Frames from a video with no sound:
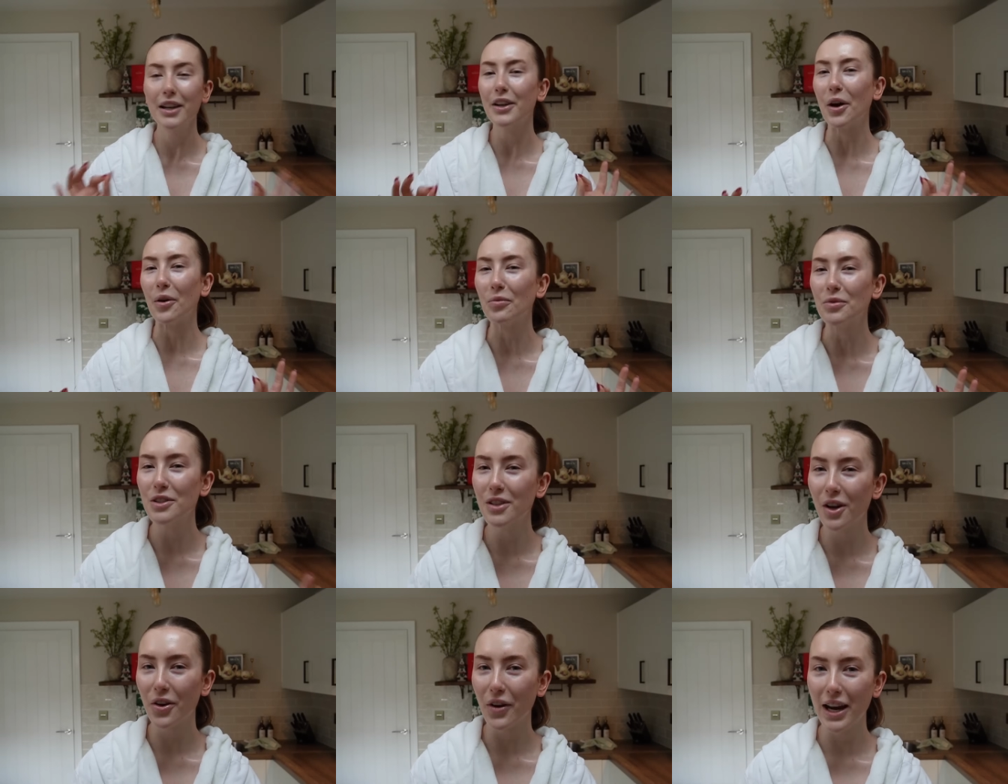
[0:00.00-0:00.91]
don't know, just
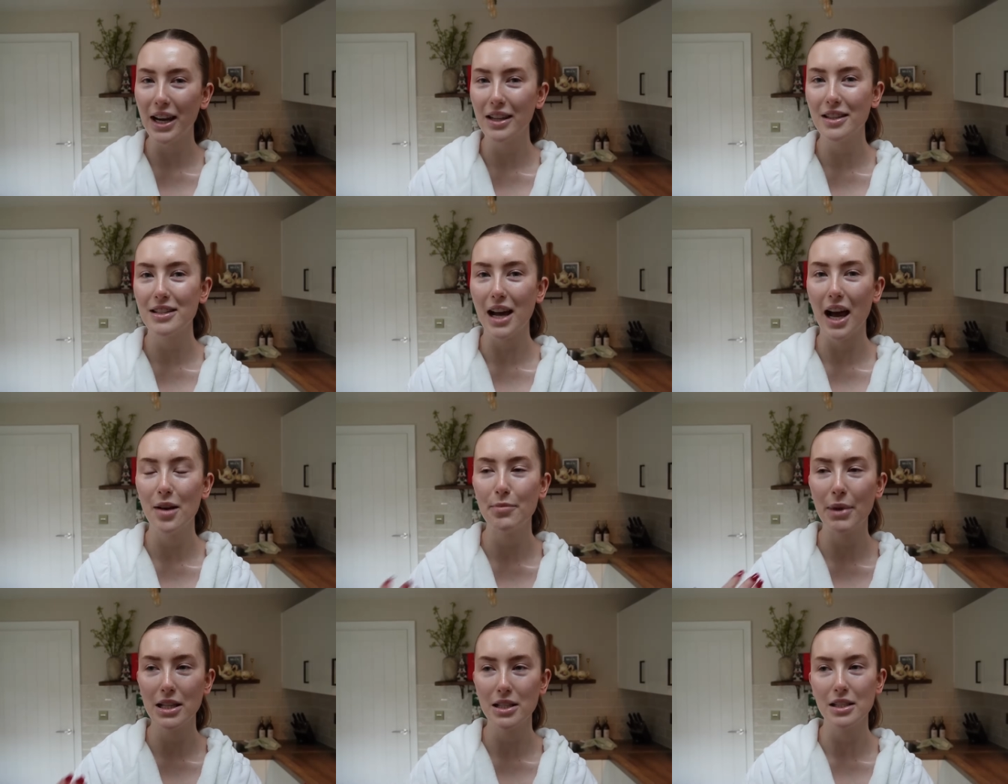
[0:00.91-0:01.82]
not great at the time
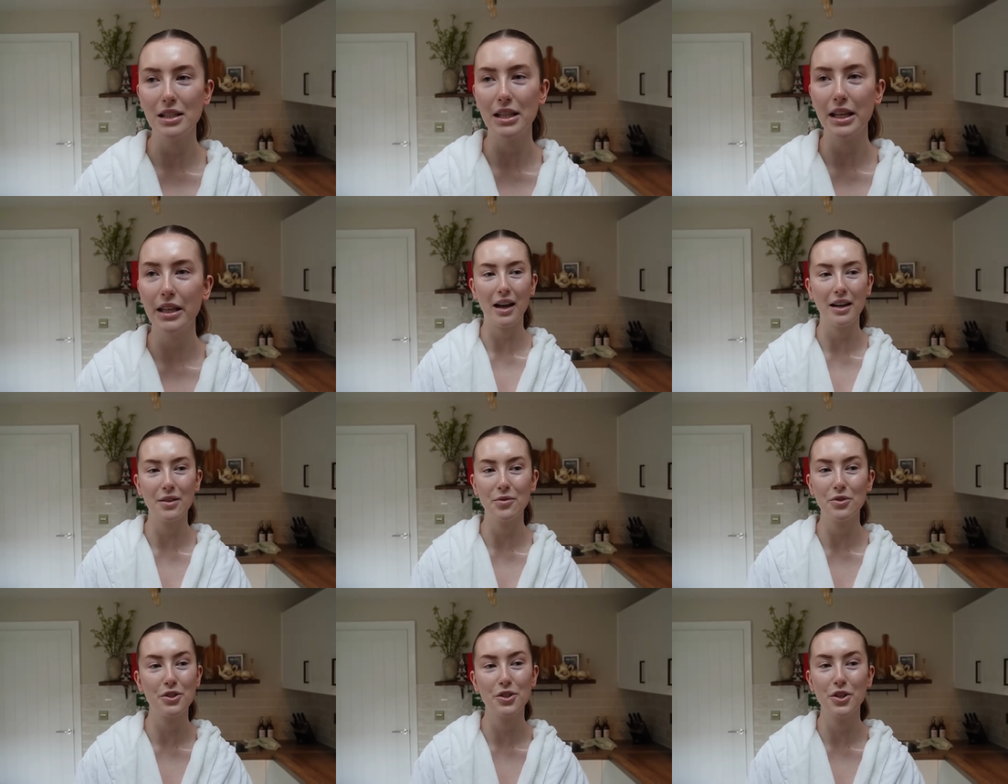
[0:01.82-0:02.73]
mentally. And it
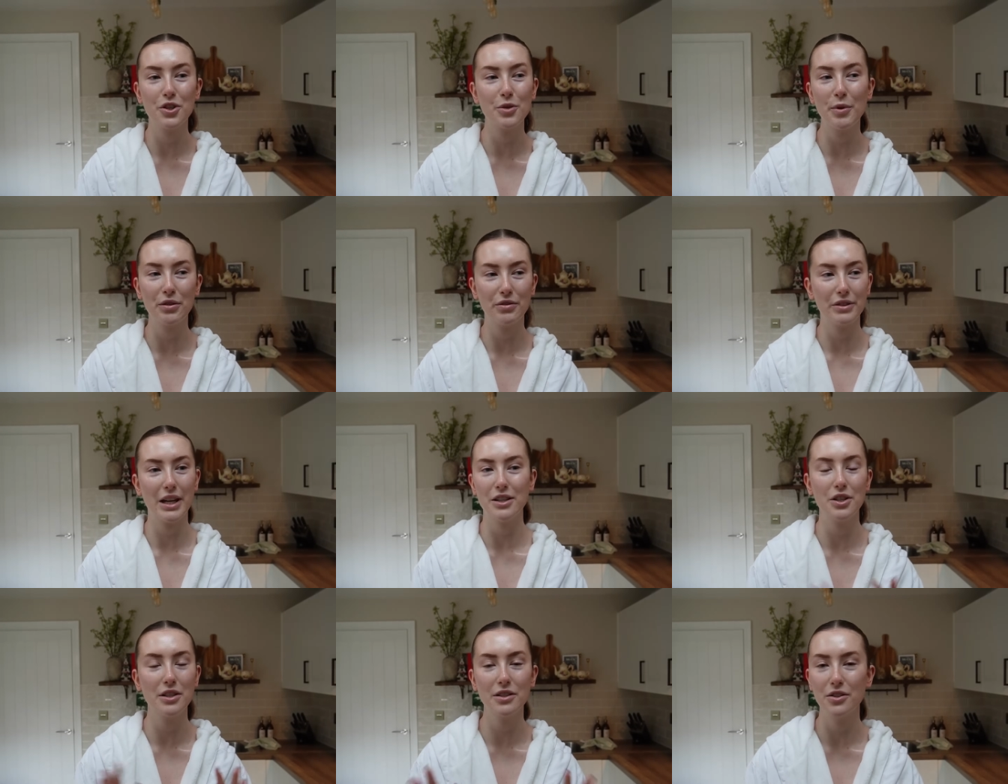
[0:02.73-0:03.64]
was just such a beautiful day.
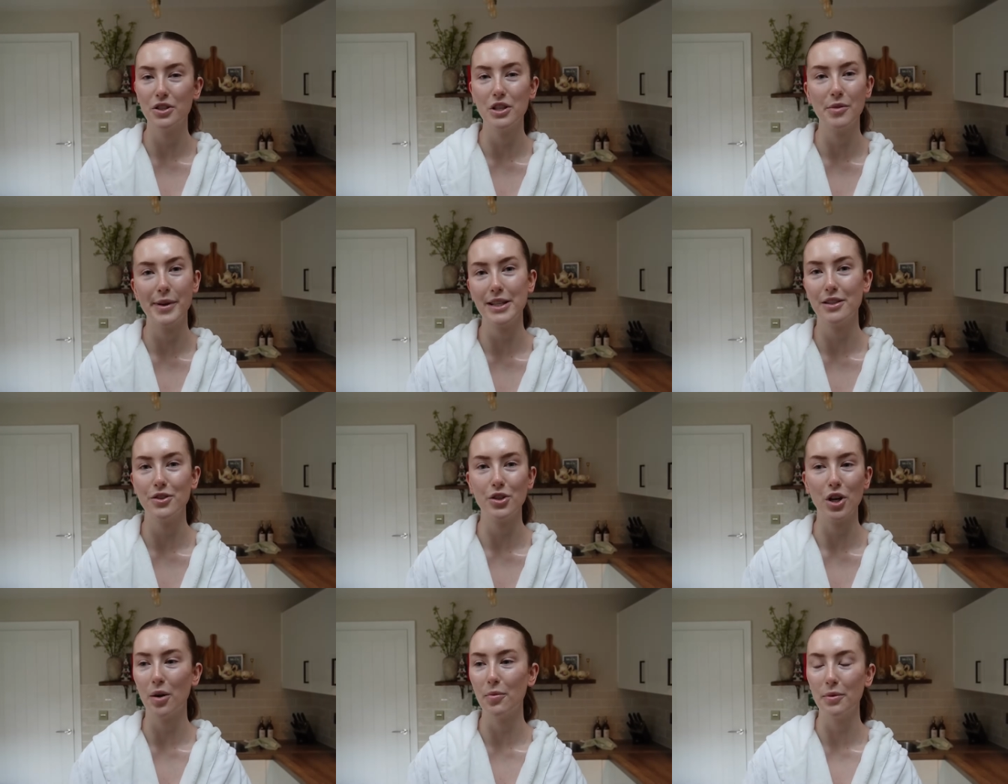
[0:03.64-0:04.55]
She did such an amazing
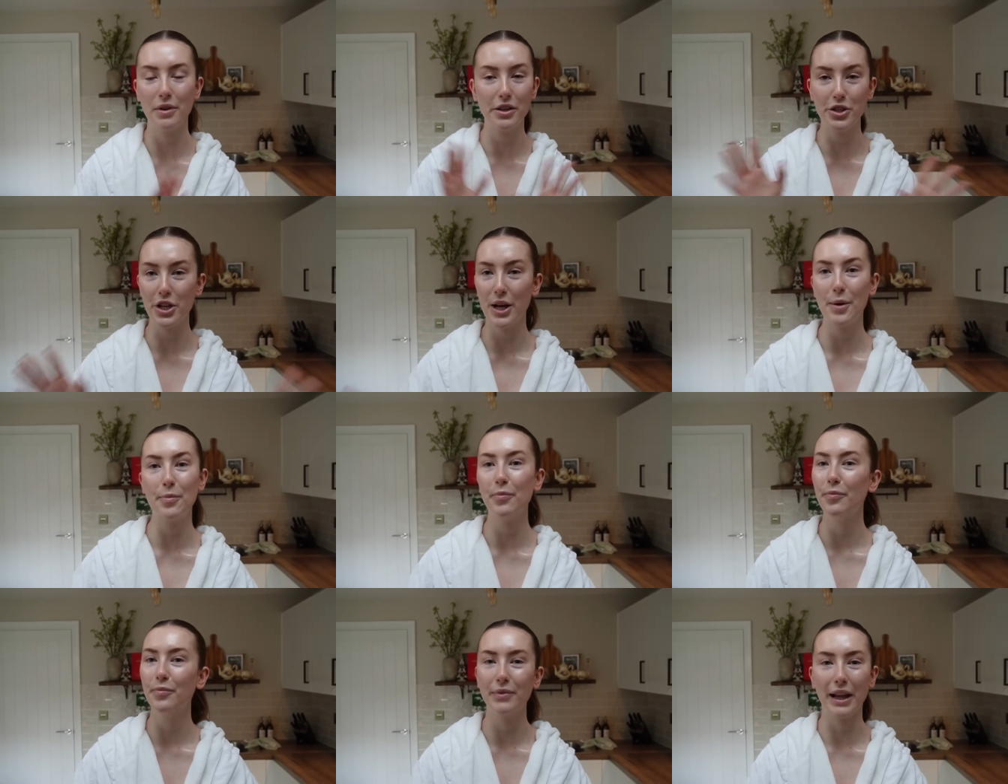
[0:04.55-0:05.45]
job. The
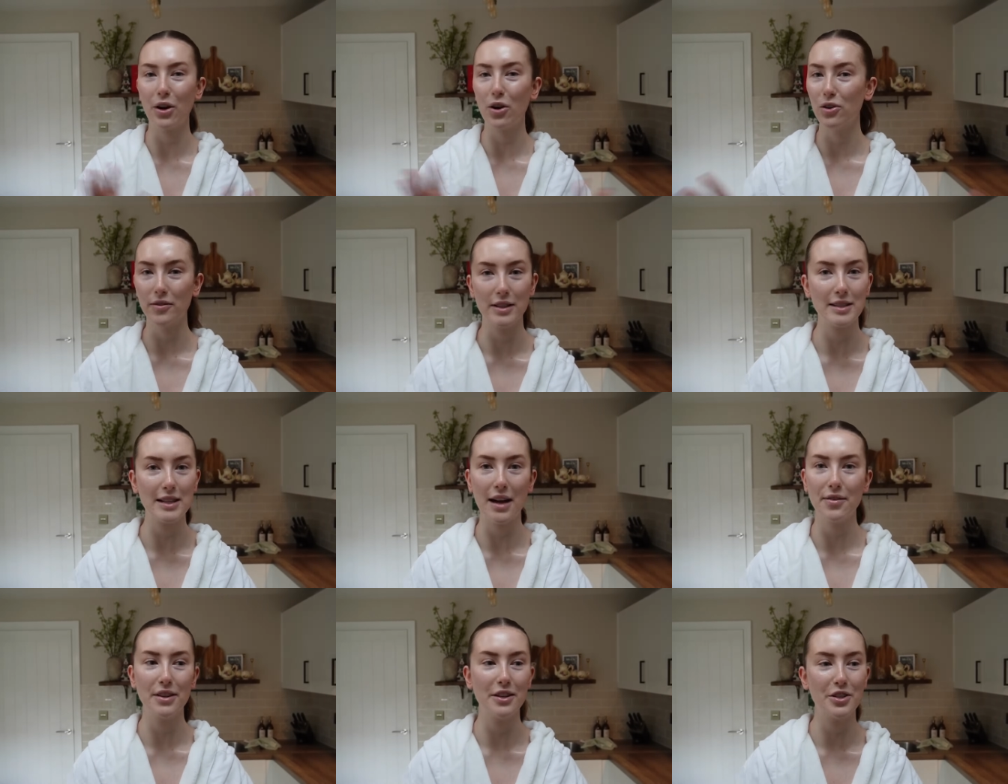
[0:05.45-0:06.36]
gym, like all the
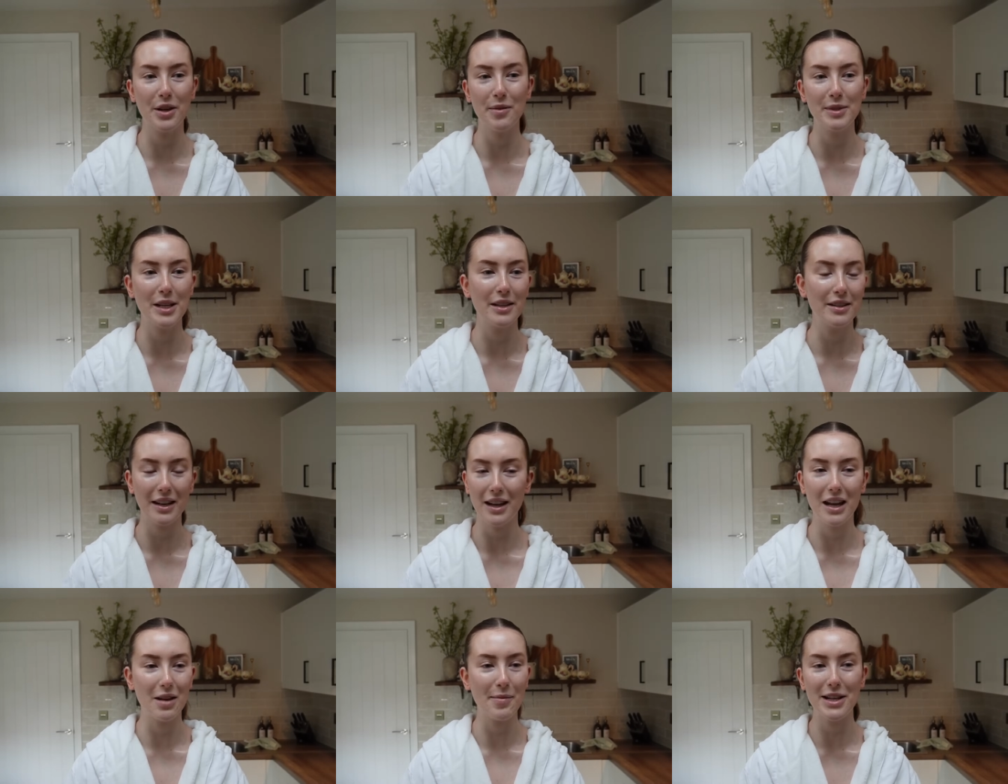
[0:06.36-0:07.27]
staff at the gym did
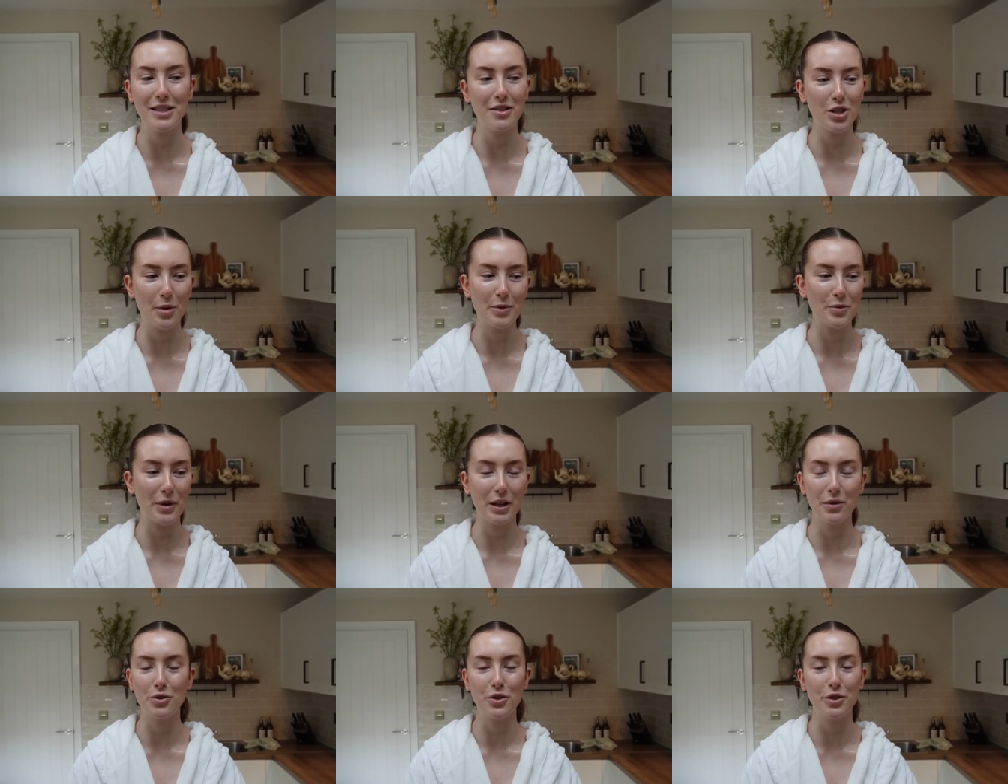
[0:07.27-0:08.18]
an amazing job as well.
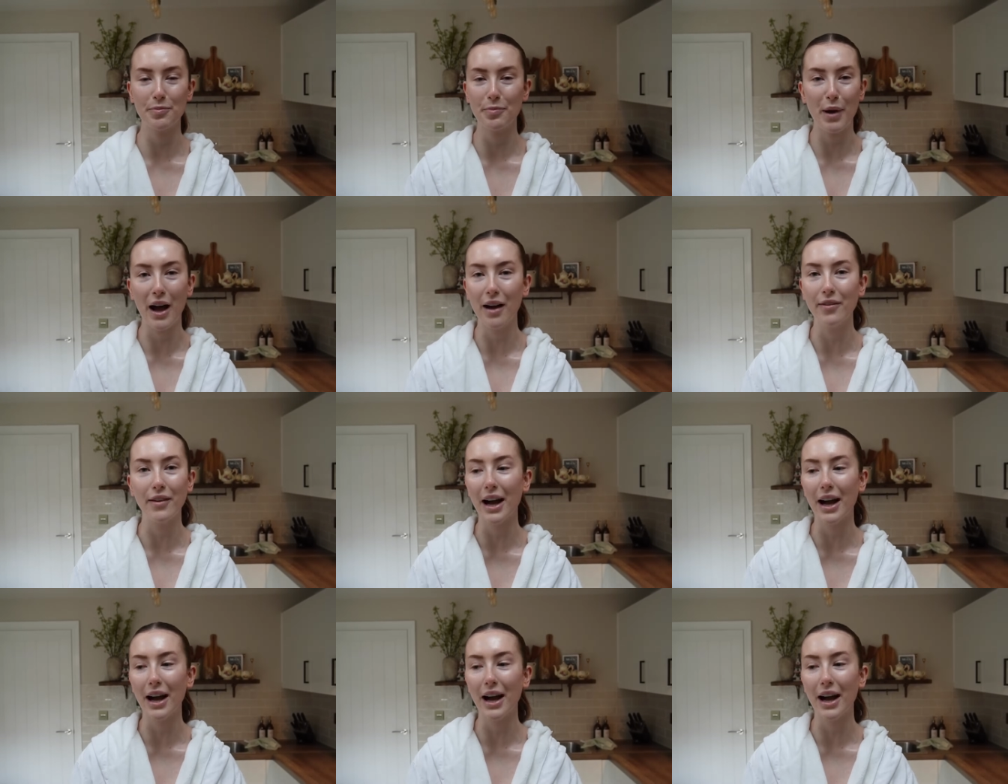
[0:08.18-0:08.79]
It was just perfect.